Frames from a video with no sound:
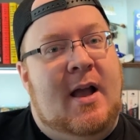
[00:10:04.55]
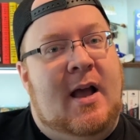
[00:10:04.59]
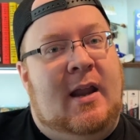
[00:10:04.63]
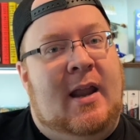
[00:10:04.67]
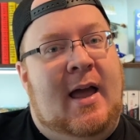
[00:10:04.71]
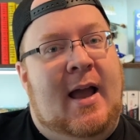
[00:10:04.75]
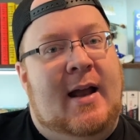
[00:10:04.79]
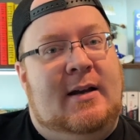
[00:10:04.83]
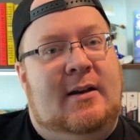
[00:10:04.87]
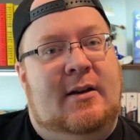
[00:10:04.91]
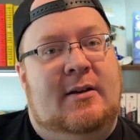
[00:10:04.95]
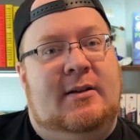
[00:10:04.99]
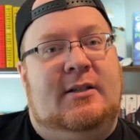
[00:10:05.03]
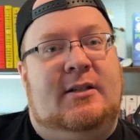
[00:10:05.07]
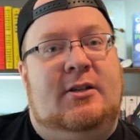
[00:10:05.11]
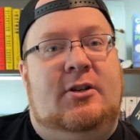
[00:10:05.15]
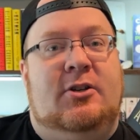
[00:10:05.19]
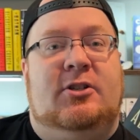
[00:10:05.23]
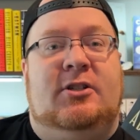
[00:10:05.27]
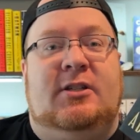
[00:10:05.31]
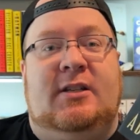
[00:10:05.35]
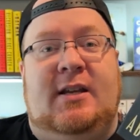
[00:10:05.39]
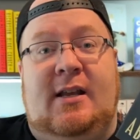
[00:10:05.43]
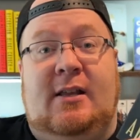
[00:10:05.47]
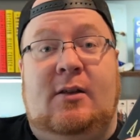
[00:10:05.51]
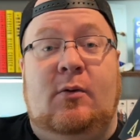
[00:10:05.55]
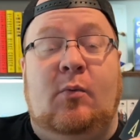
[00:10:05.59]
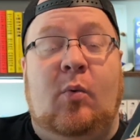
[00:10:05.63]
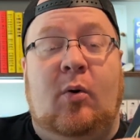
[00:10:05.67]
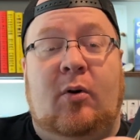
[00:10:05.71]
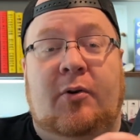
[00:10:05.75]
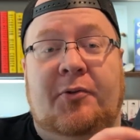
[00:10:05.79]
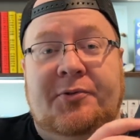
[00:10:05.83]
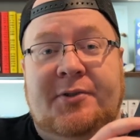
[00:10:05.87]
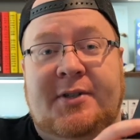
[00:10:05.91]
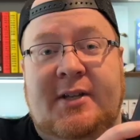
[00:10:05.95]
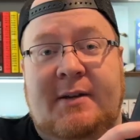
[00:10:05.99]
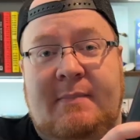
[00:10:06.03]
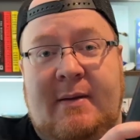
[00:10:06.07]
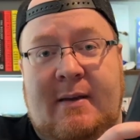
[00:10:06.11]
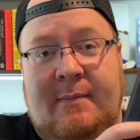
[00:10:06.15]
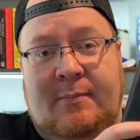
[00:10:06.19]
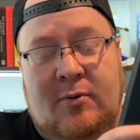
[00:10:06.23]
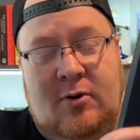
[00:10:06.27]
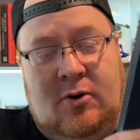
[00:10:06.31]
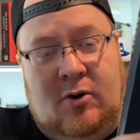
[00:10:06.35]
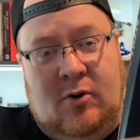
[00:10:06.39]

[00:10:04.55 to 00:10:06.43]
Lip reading: I like to just see the worlds that people